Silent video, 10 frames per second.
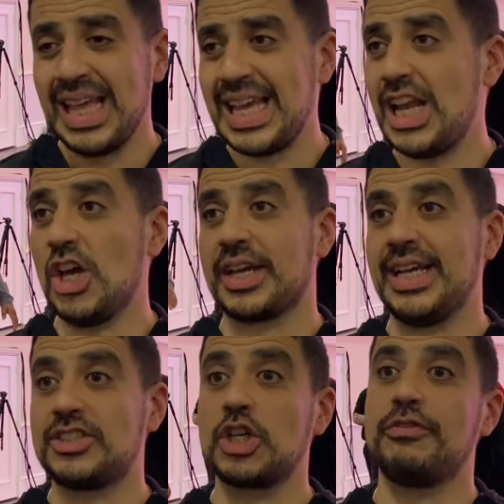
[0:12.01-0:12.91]
Yeah, look,
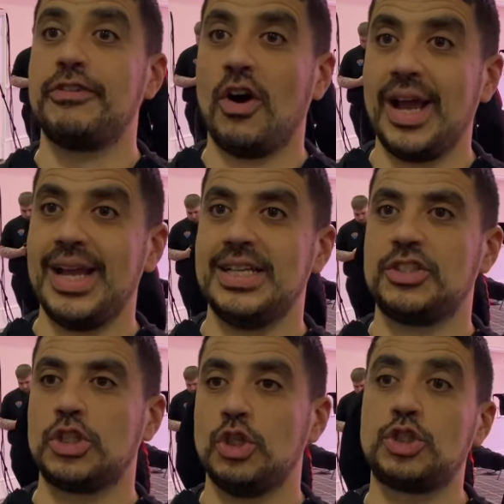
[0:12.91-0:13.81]
it's a good fight. It's
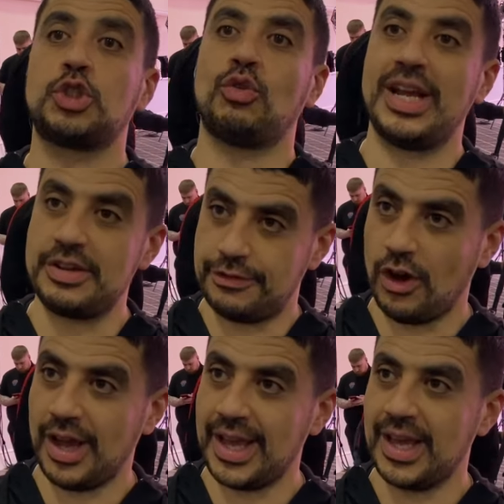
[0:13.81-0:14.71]
a good trade
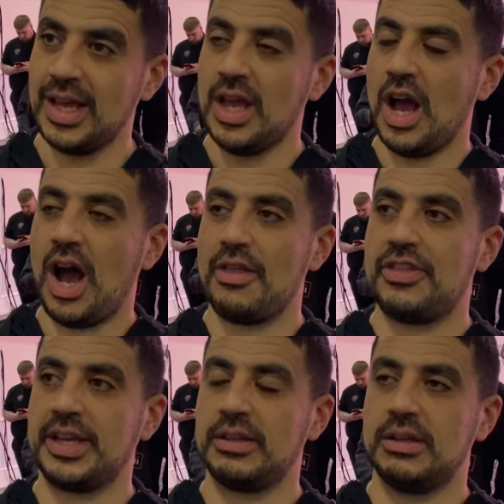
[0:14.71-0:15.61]
fight. I
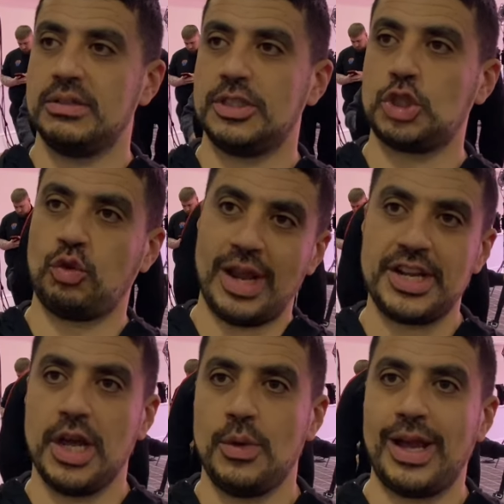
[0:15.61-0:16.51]
think the
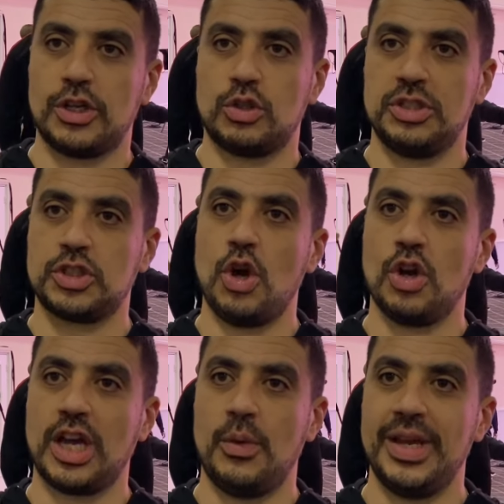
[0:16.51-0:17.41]
trade know how good Chris
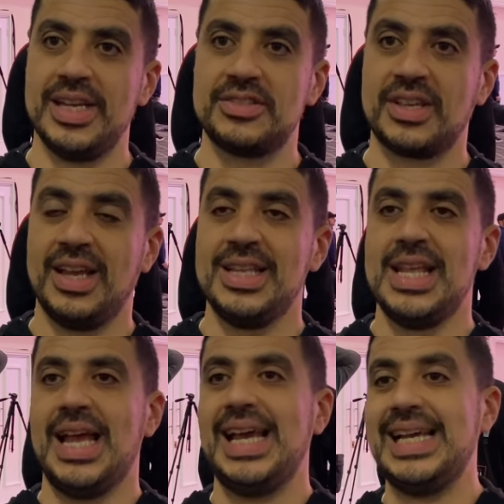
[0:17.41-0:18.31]
Kongo is.
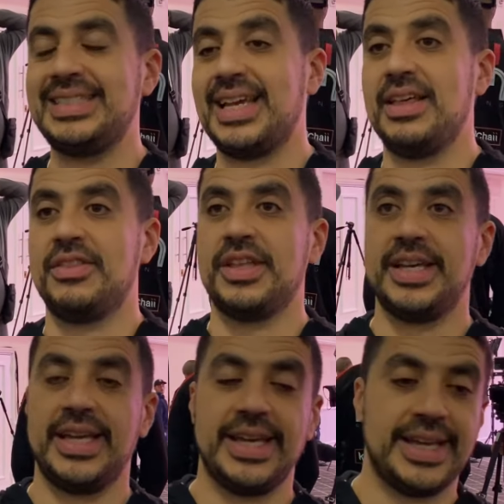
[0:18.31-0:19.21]
Is it
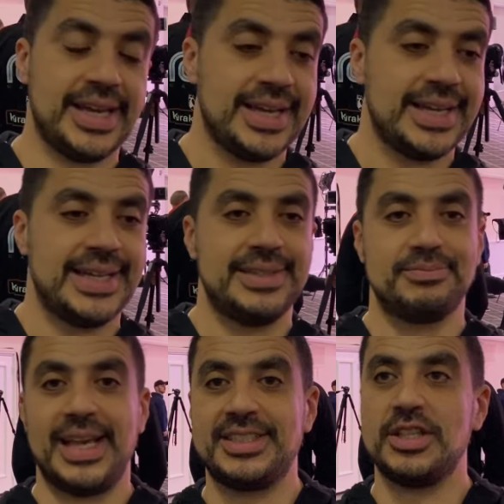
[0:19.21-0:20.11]
the
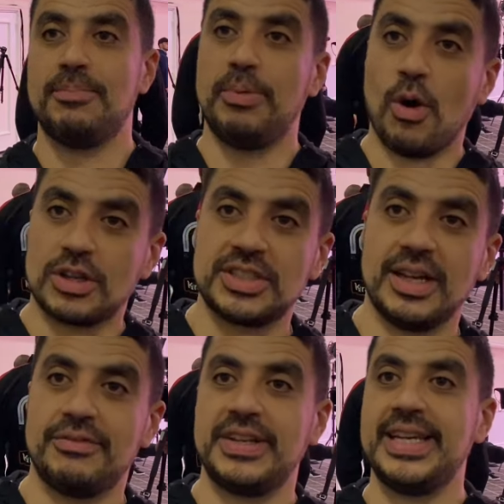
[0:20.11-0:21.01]

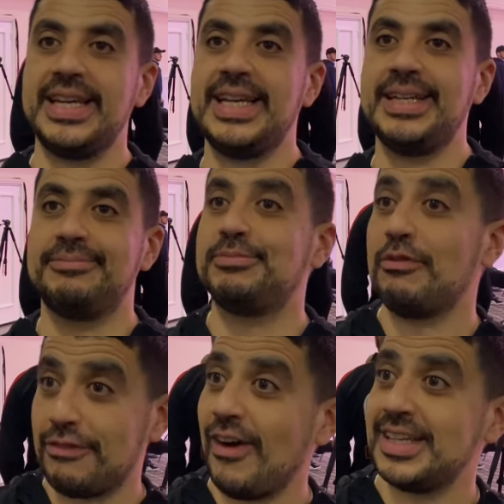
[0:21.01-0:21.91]
boxer v the
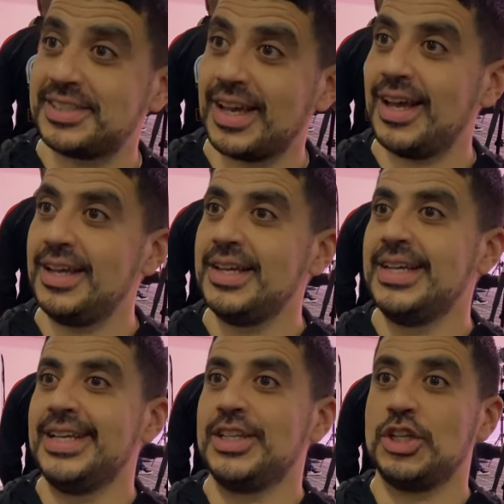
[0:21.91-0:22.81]
fighter?
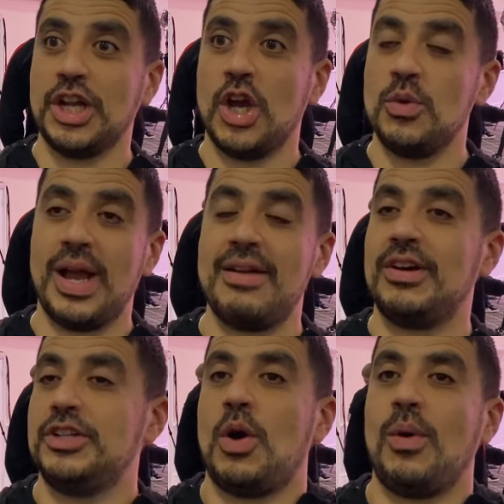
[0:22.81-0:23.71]
You know,
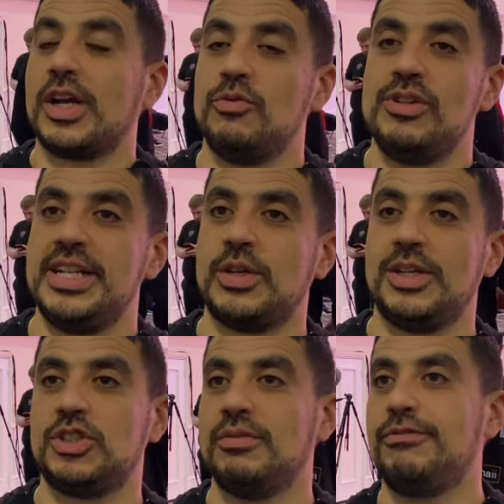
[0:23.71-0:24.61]
no one can really
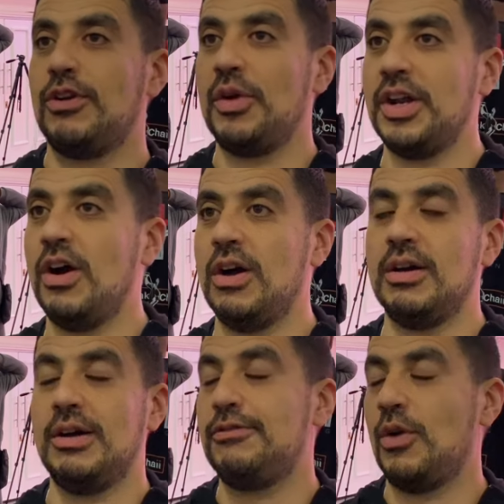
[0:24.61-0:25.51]
question Florian
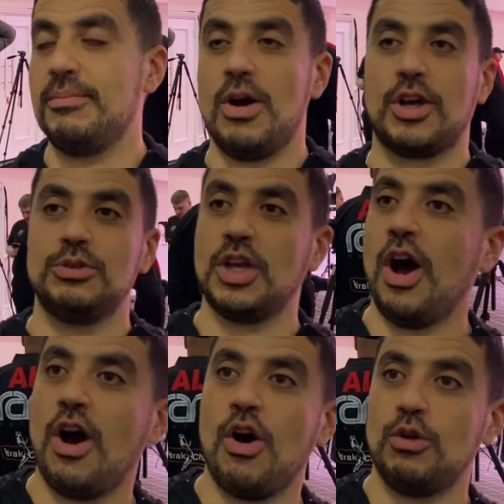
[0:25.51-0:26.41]
Marku's
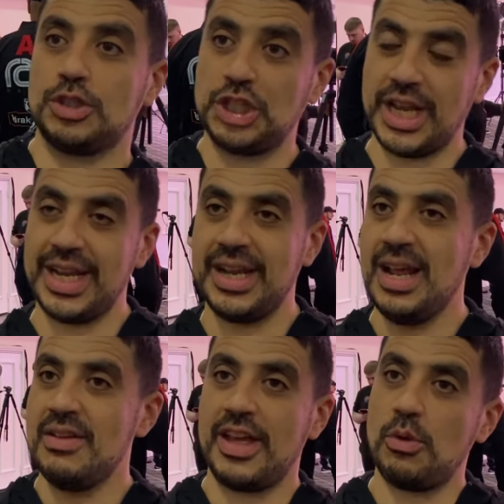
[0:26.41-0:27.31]
heart or chin.
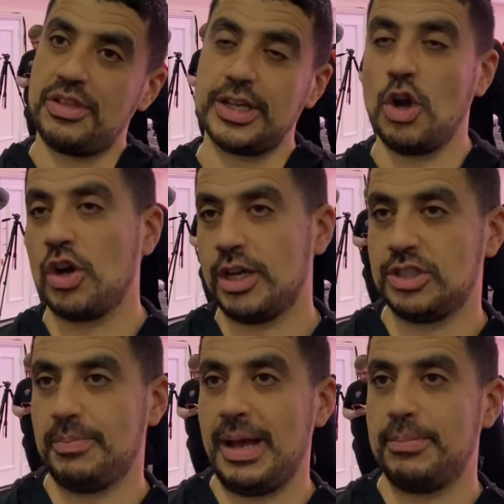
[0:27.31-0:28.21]
They all think Kongo's
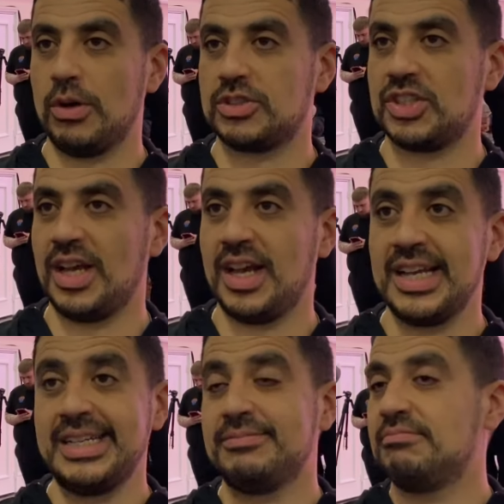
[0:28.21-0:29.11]
the better boxer.
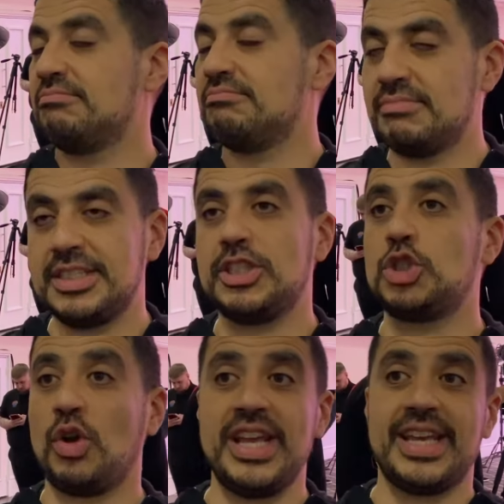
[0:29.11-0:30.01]
It's
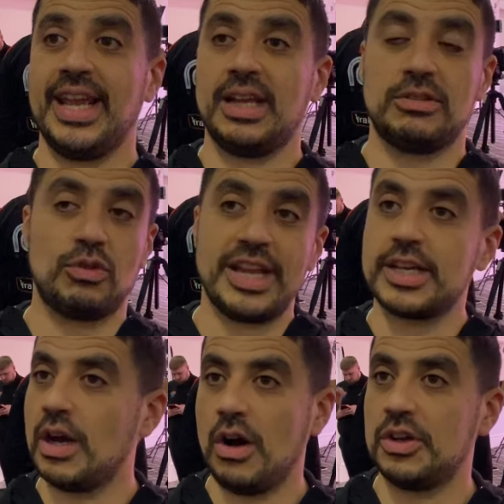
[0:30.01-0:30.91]
intriguing. Great
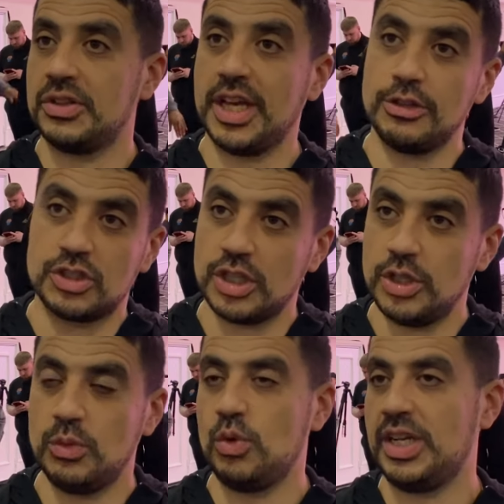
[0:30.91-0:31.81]
card at the
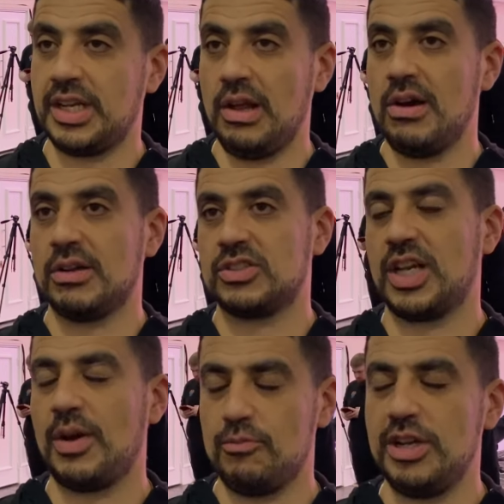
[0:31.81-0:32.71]
O2, Wardley Clark.
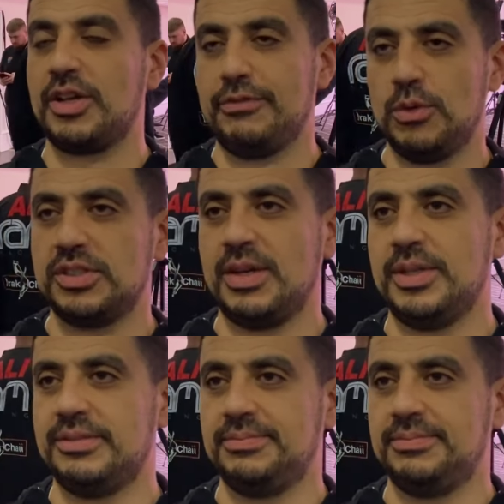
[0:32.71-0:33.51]
So I'm really looking forward to that one.